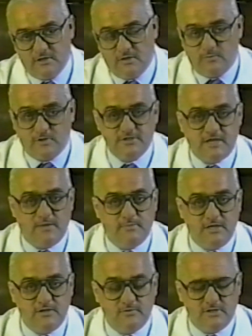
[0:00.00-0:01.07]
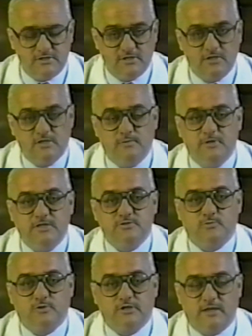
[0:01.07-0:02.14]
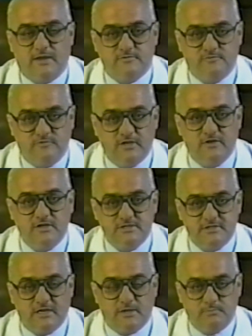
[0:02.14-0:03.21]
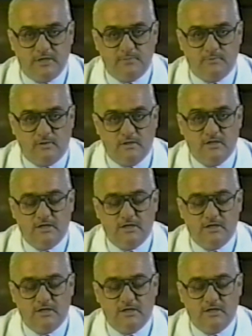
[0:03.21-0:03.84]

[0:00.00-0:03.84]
What does that mean to us? It means that we're going to have very sick people,